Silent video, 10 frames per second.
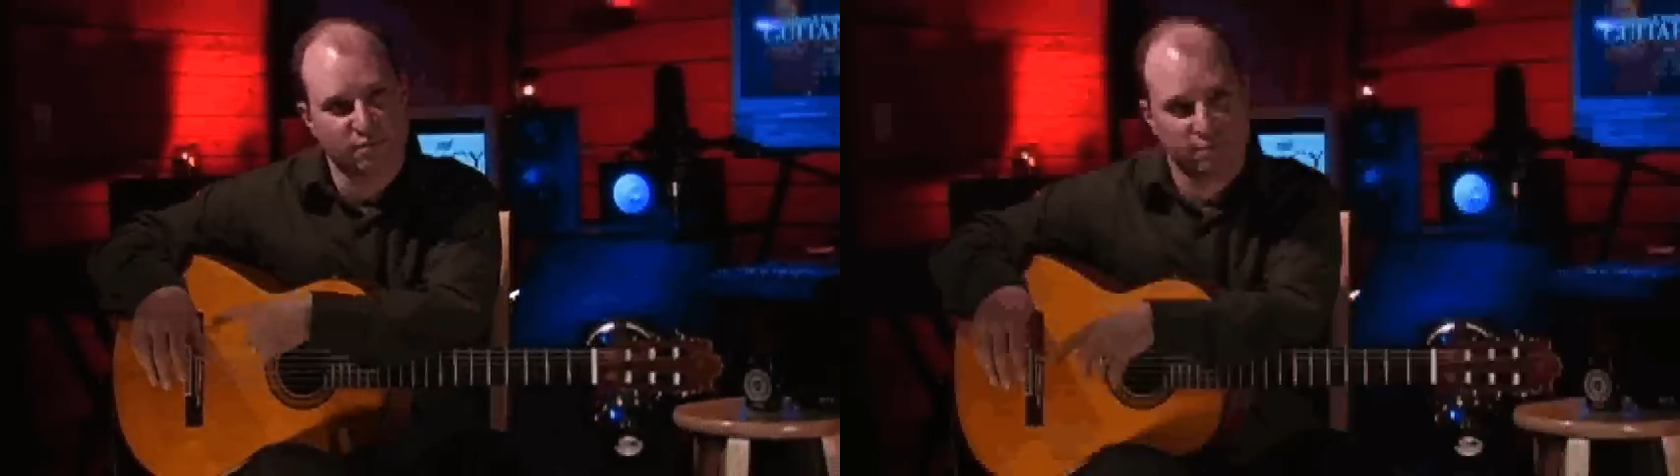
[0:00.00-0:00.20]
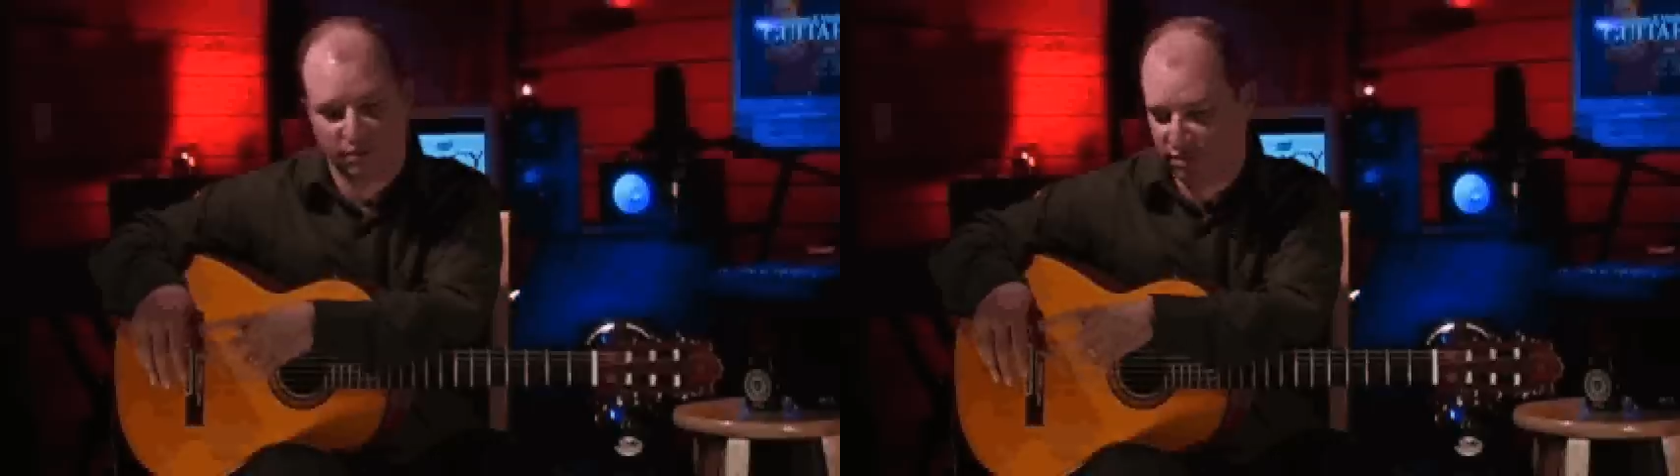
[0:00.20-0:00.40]

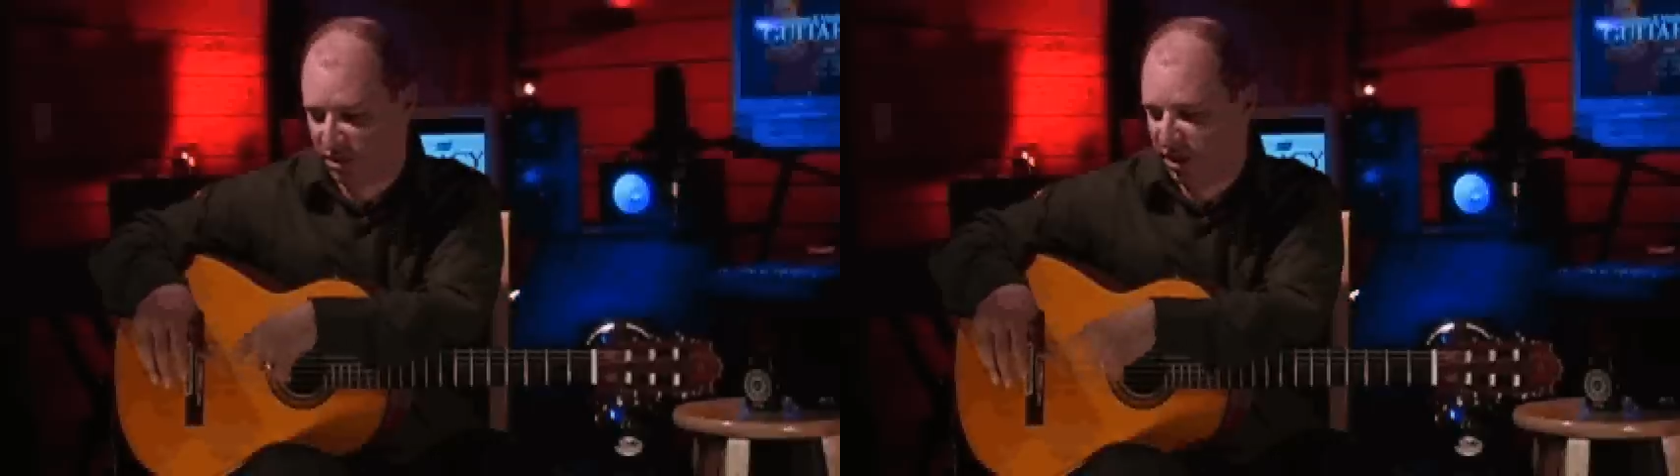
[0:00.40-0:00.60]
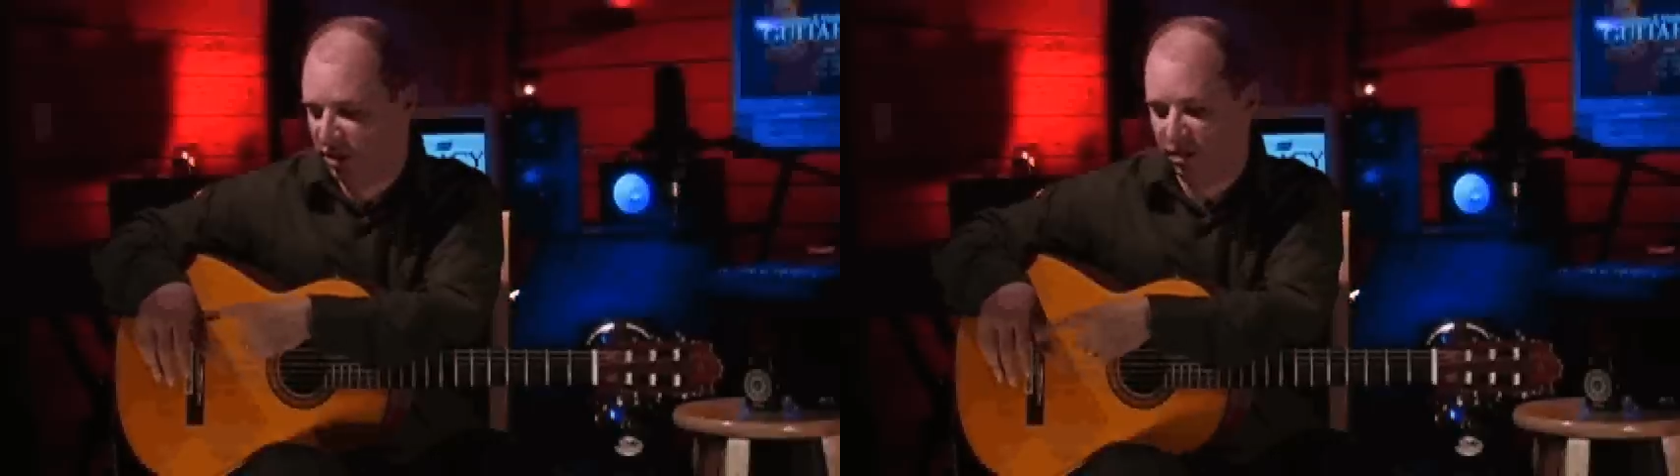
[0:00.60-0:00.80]

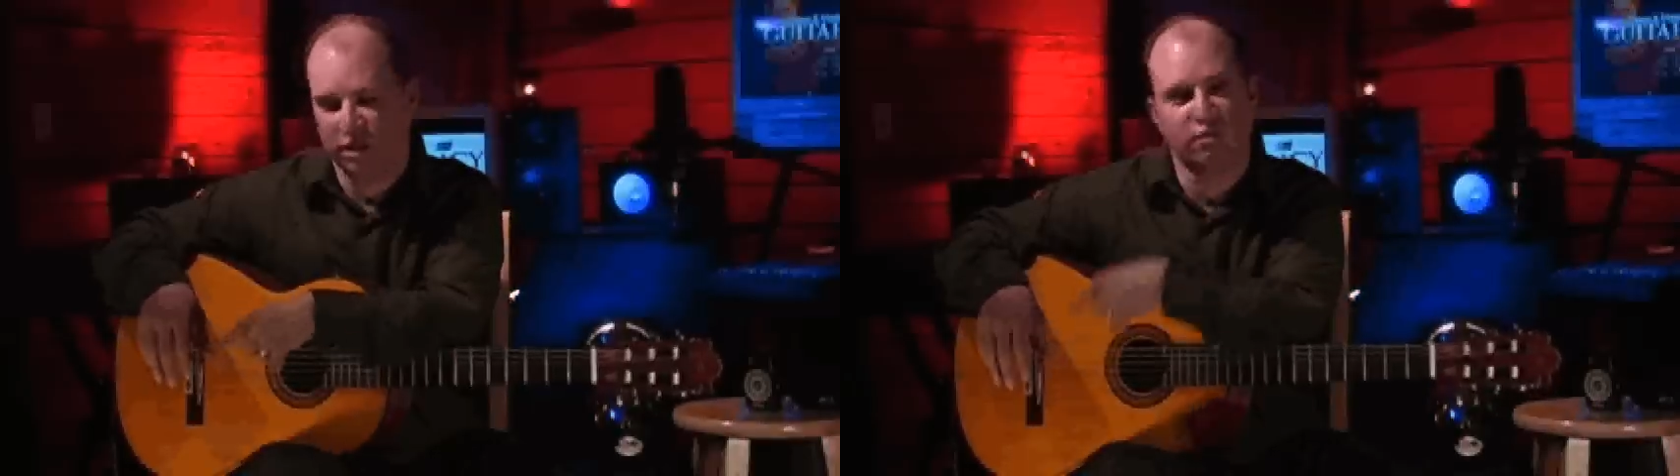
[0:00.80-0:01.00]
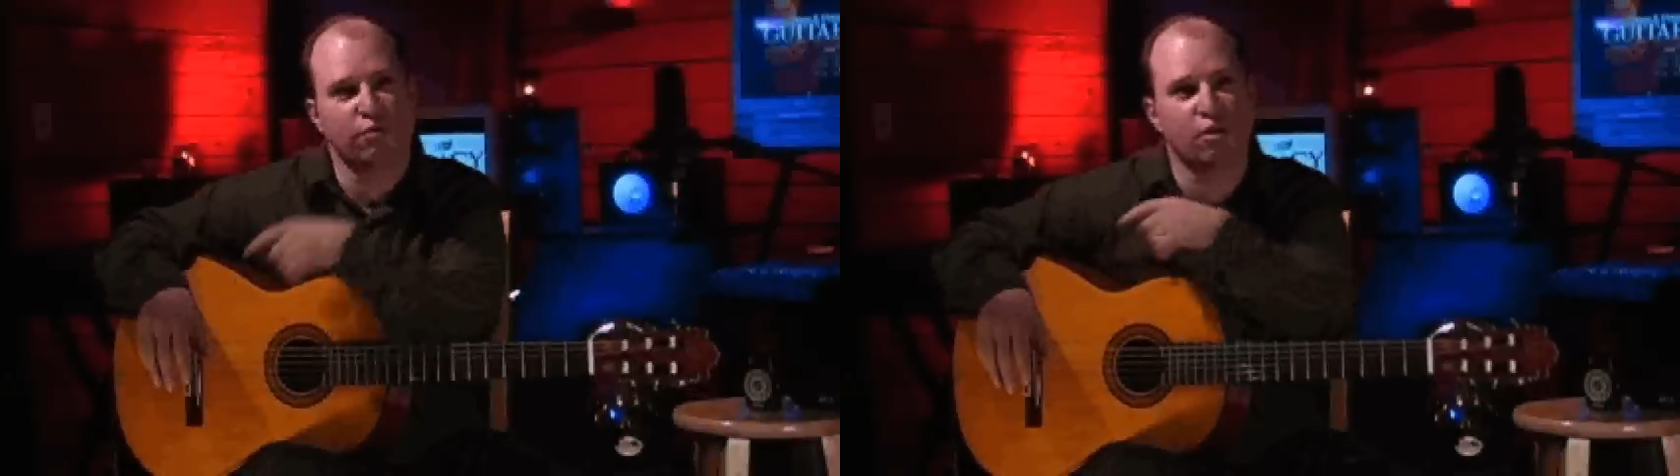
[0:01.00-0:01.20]
C-looking
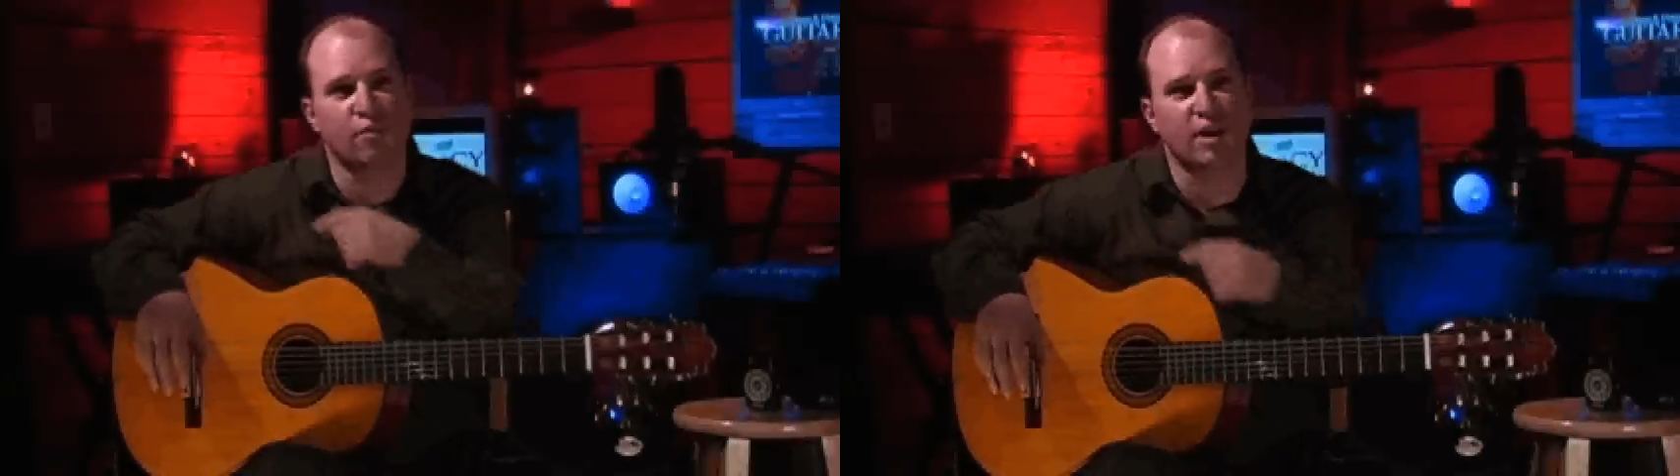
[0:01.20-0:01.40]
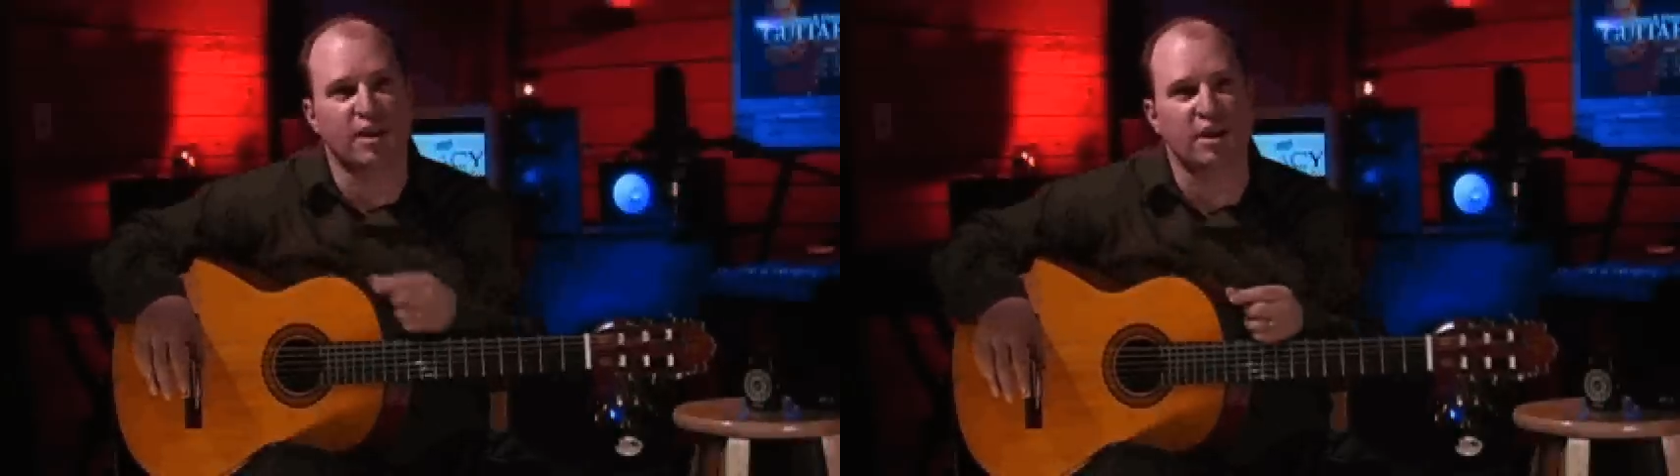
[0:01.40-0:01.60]
form right
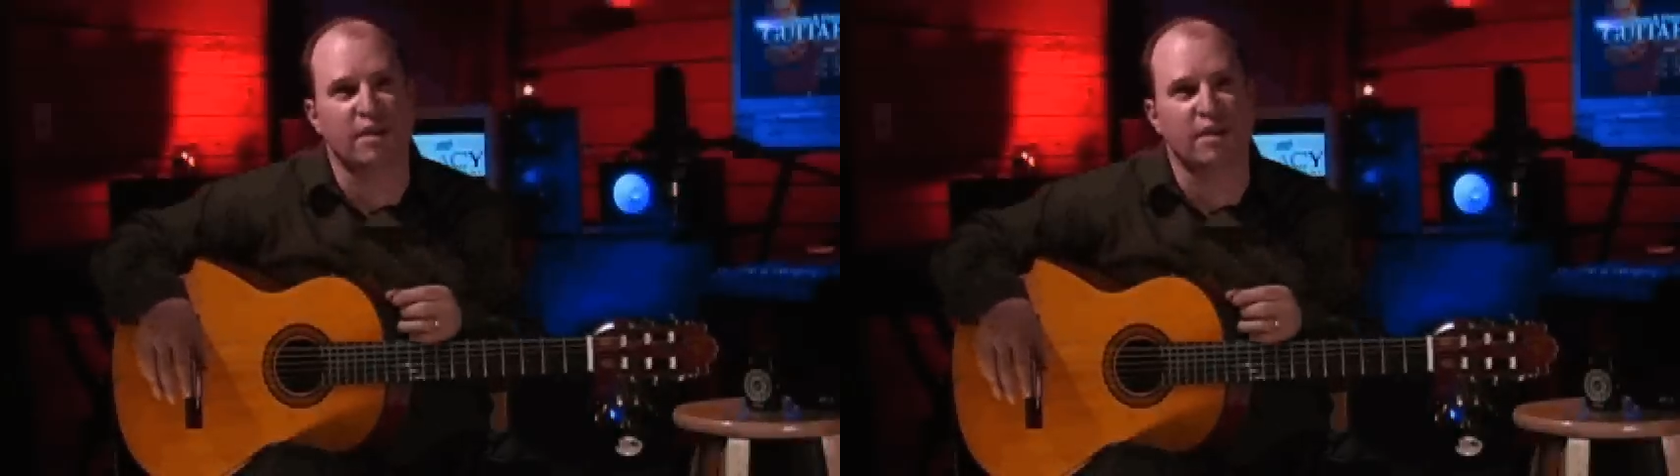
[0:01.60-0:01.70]
here.